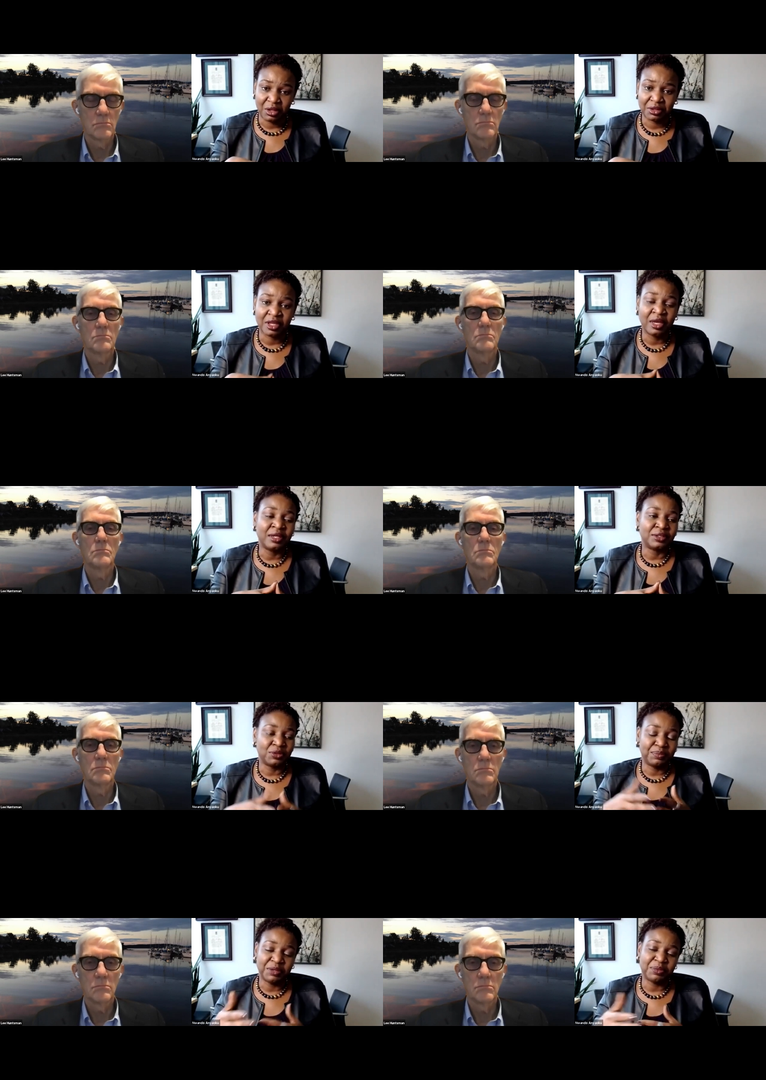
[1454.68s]
Speaker 1: health
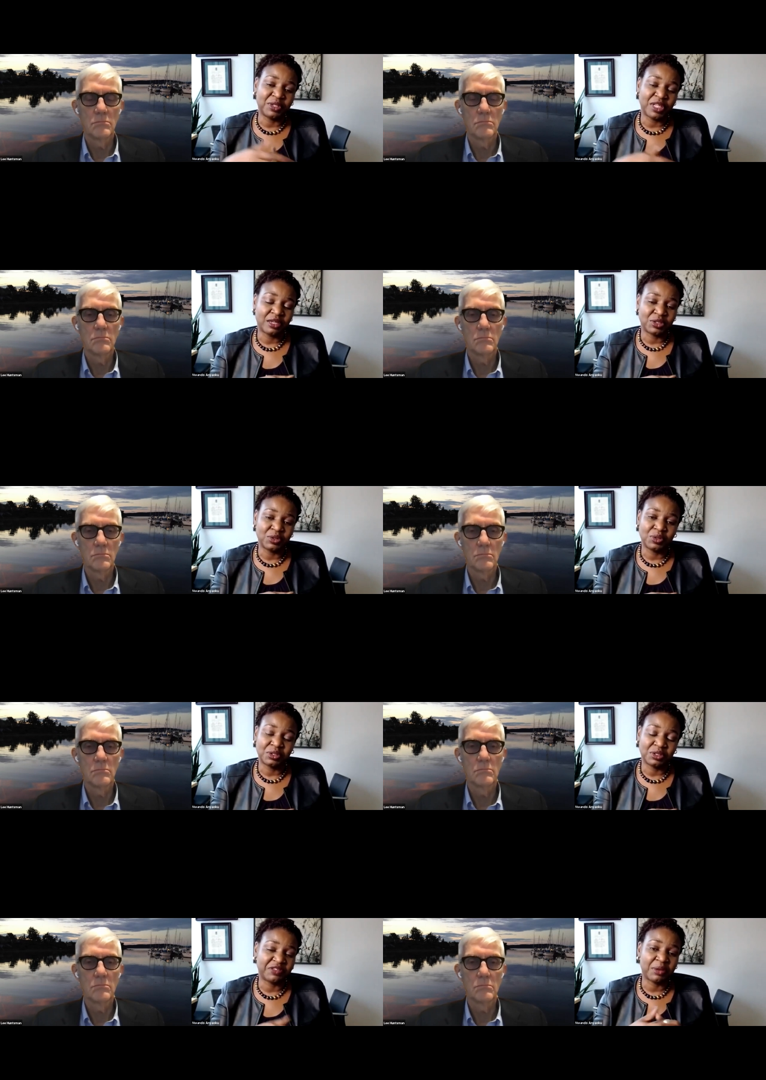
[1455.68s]
to people, that,
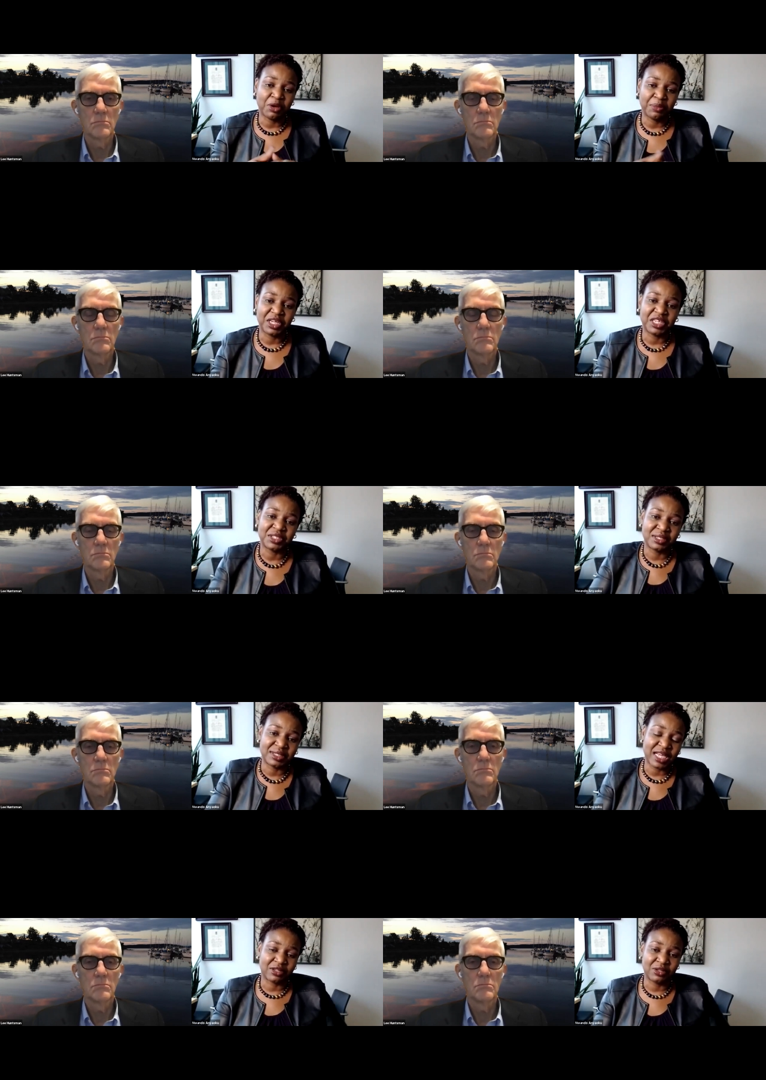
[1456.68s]
to different
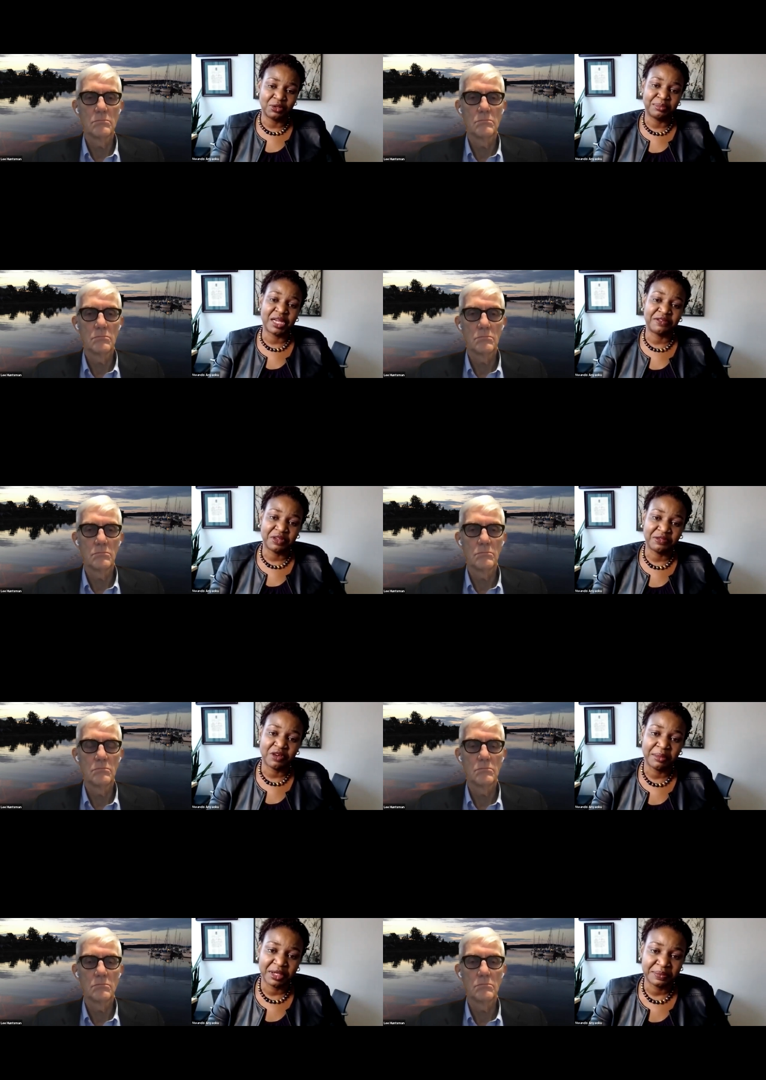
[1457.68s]
populations that could benefit
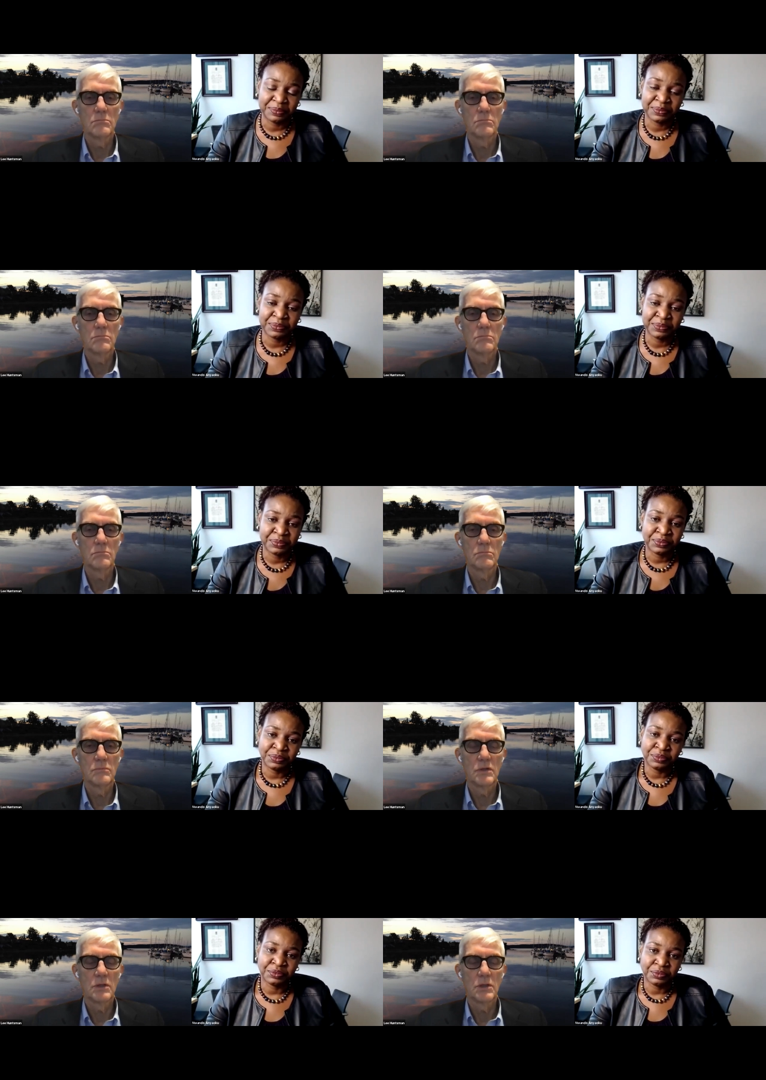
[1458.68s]
from it.
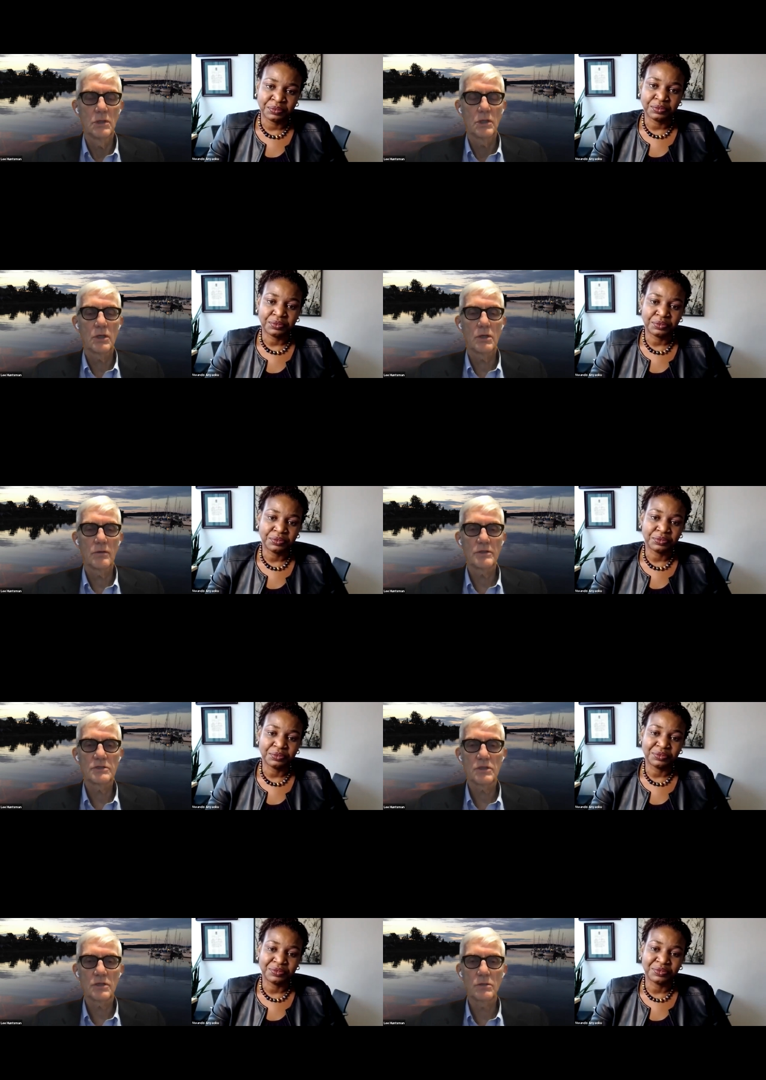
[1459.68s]
Speaker 2: You know,
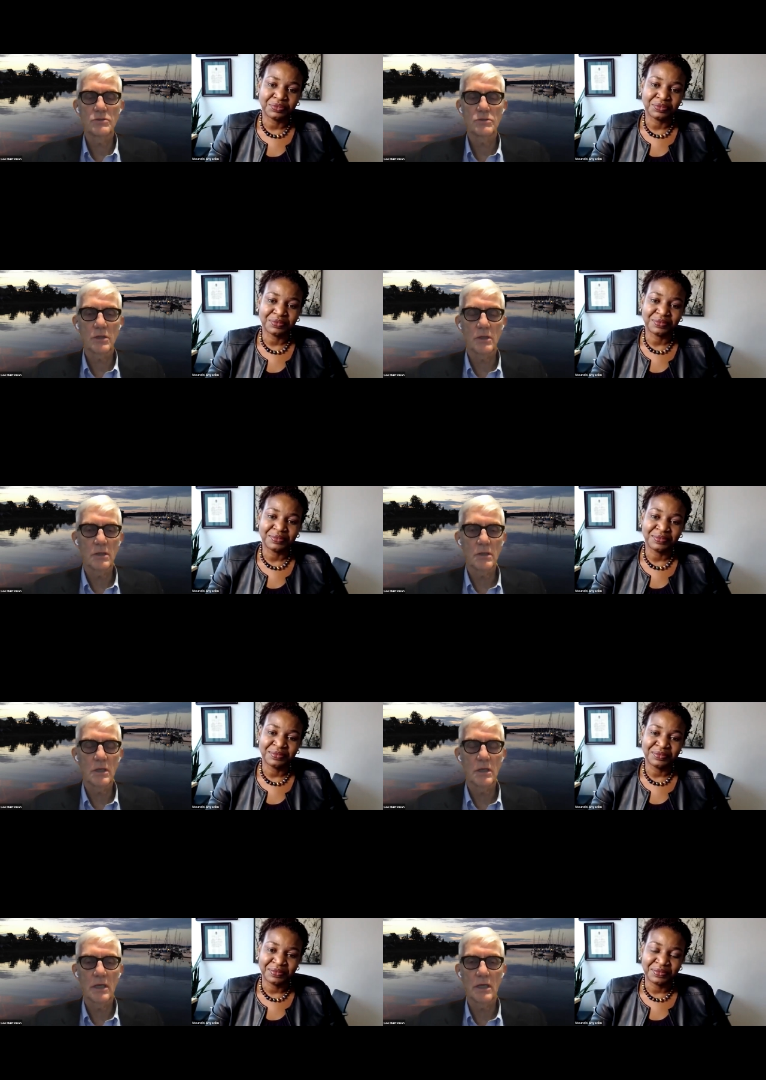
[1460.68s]
this is hugely
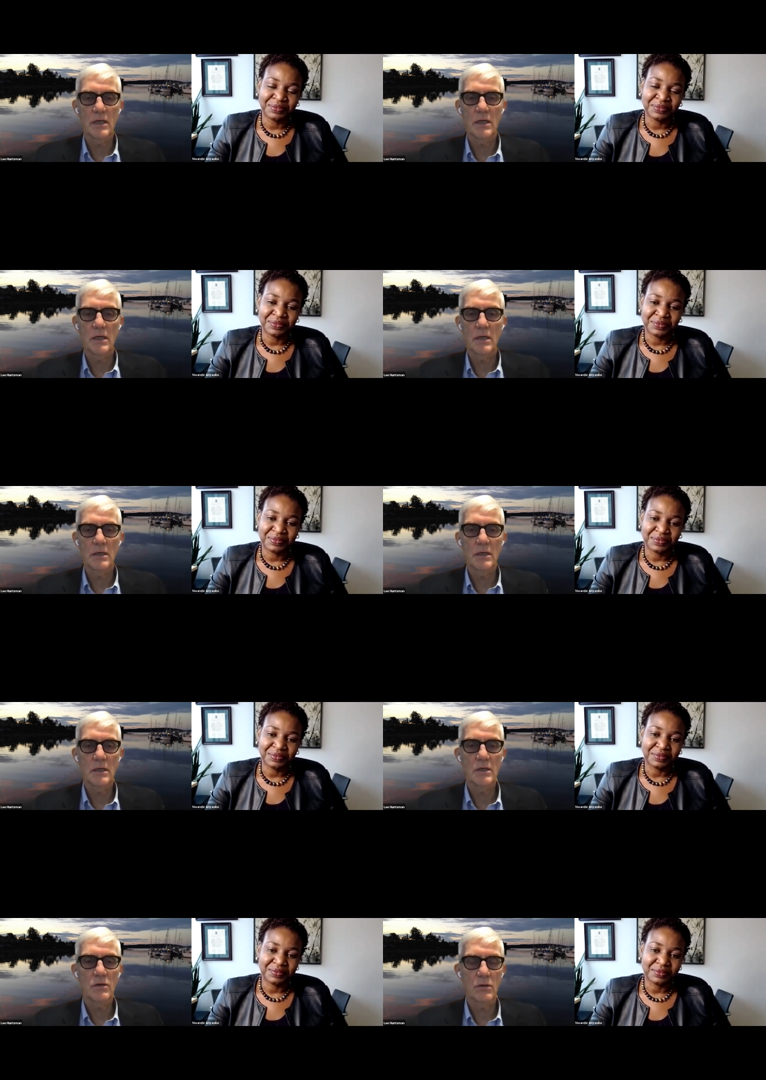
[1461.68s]
uh, uh,
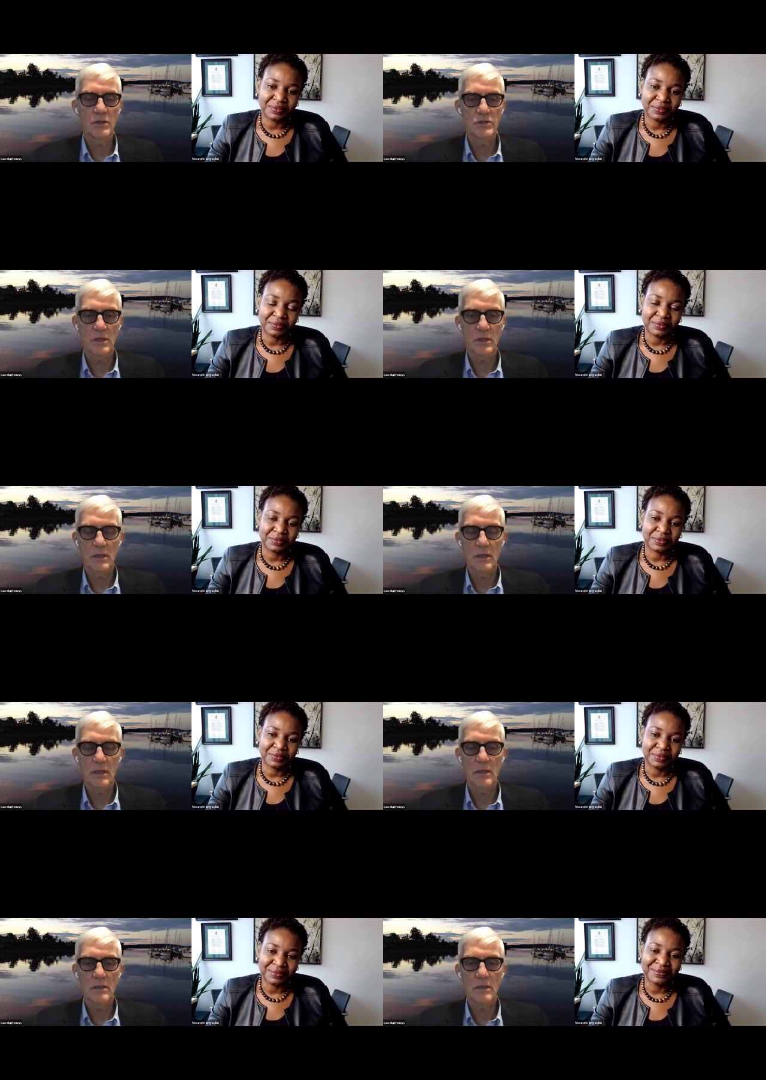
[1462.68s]
encouraging
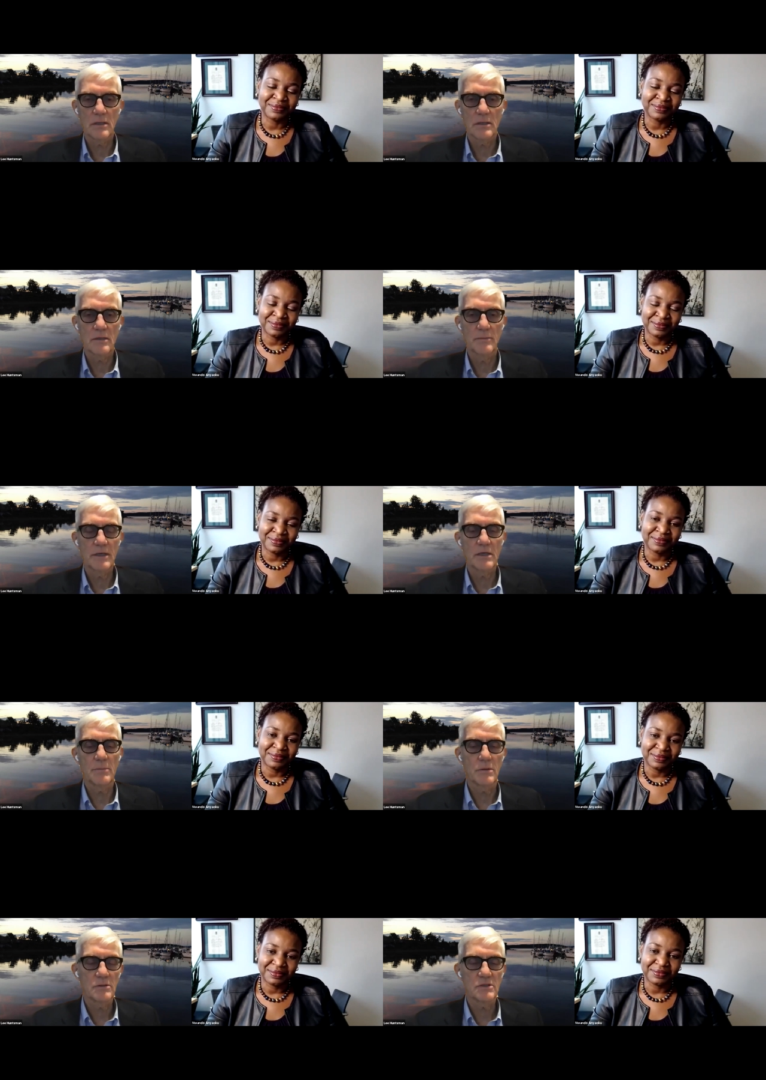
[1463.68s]
and uh,
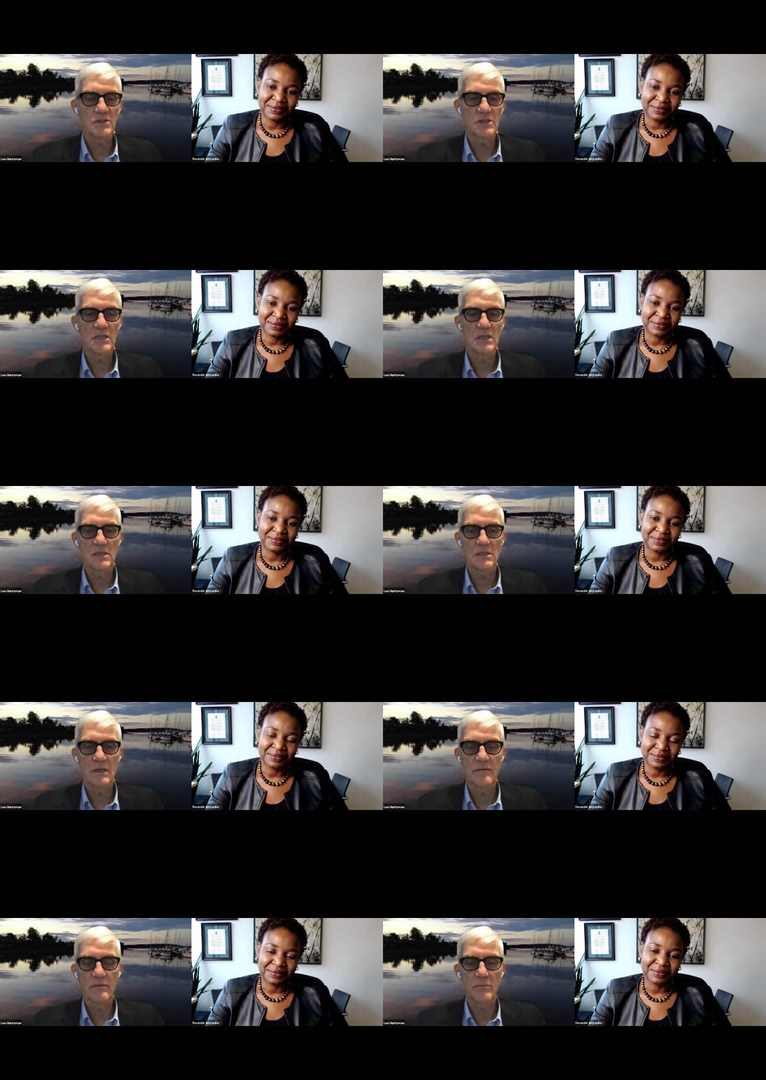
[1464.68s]
commendable to see
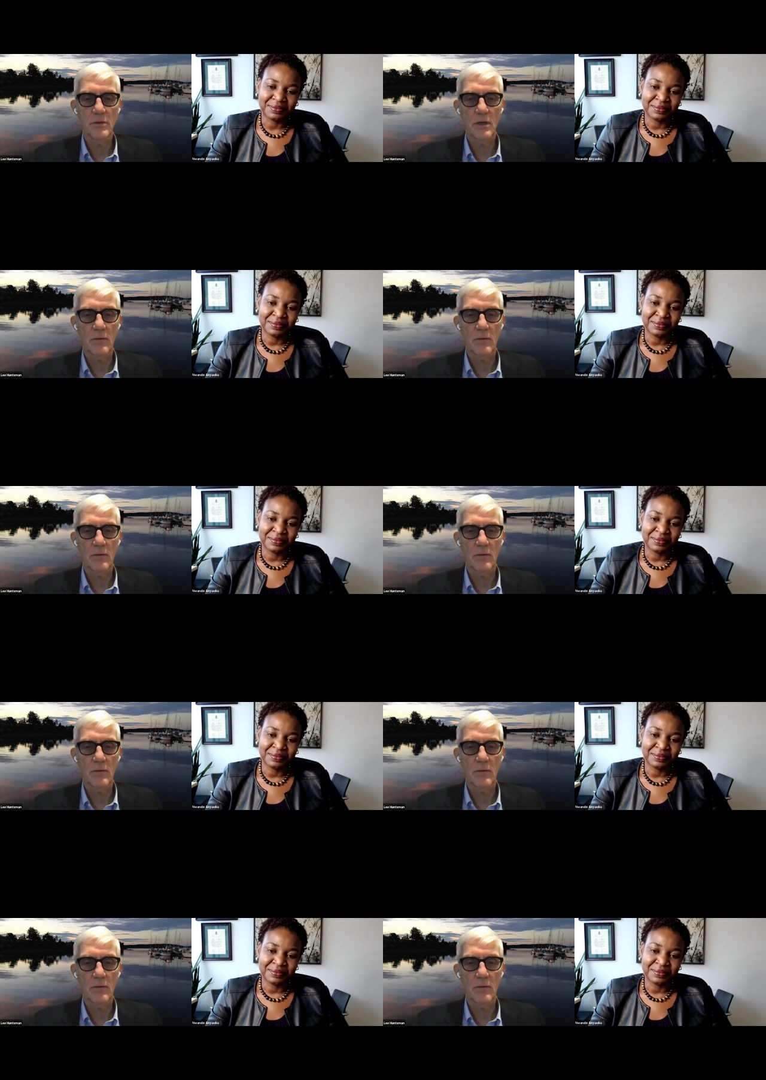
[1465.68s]
this level of